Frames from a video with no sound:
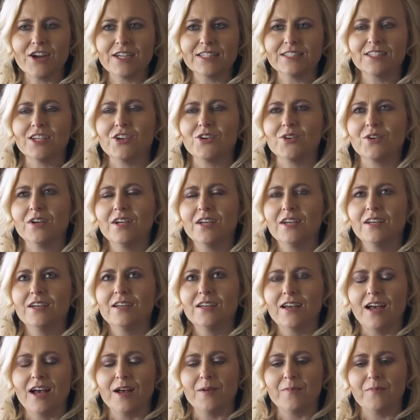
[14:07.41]
And so
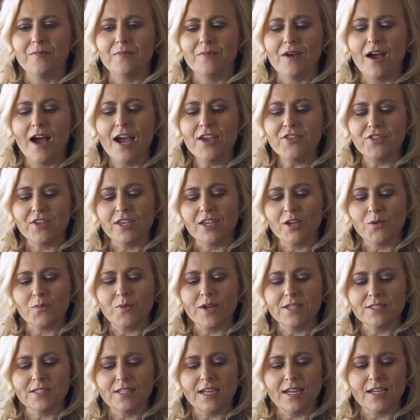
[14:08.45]
um, I think it
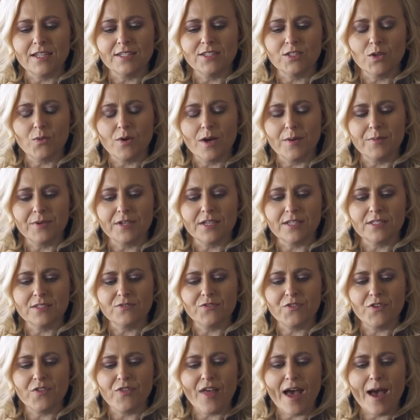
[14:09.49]
resonated so well because
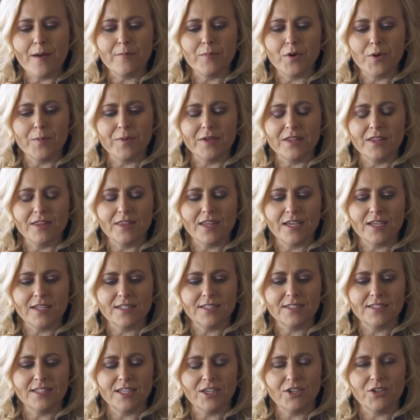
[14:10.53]
for that moment they
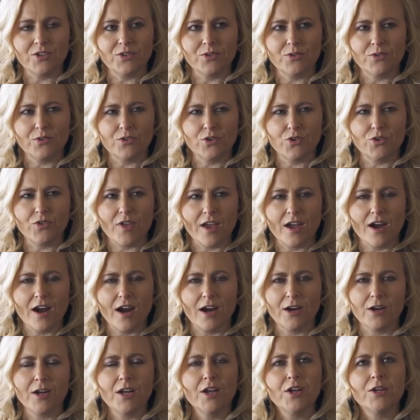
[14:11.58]
could see who, who they
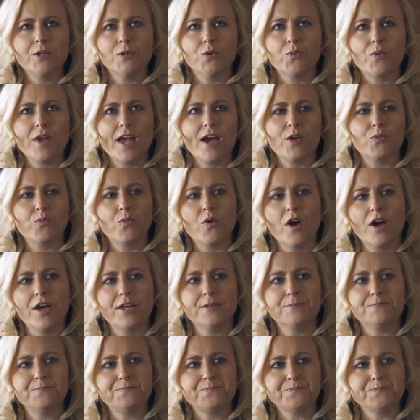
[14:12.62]
are. We had
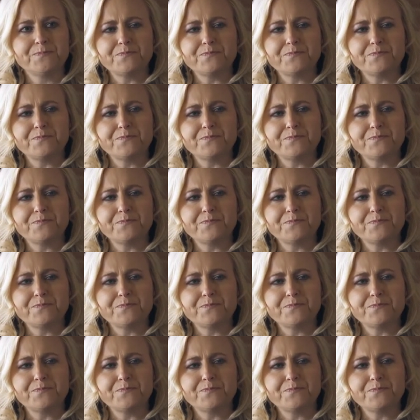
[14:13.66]
one,